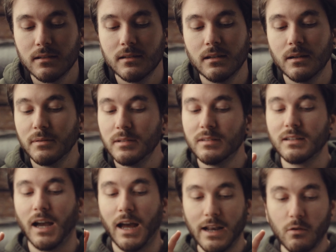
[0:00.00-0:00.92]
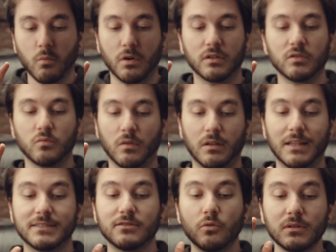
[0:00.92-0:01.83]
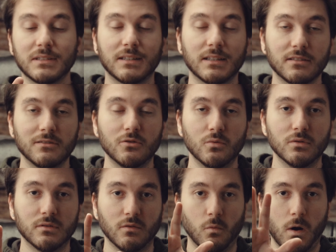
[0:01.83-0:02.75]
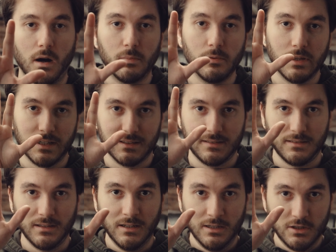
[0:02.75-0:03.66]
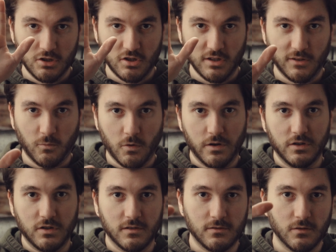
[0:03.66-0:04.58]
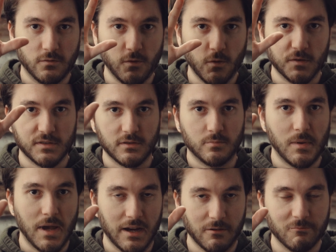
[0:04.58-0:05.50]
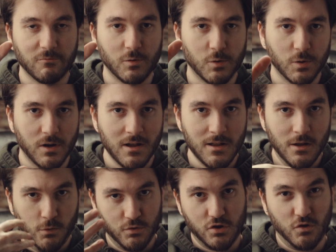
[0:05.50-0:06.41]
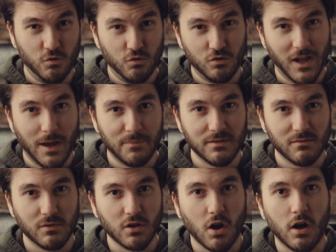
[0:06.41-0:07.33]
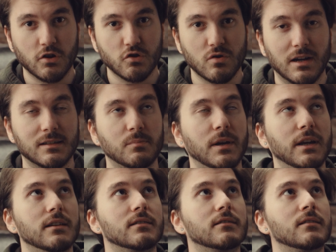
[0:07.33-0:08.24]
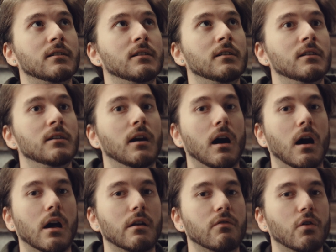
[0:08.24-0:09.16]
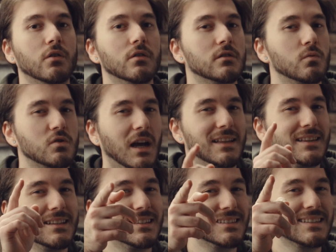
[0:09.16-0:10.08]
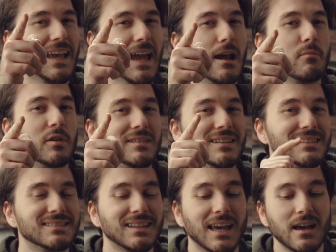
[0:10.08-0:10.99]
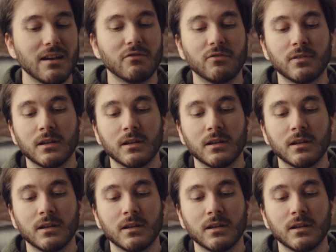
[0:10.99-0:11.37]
it kind of works well as long as it doesn't do with the wobbling shit where it just, you know, focuses back and forth, which usually happens with contrast-based autofocus, which I think this camera does have.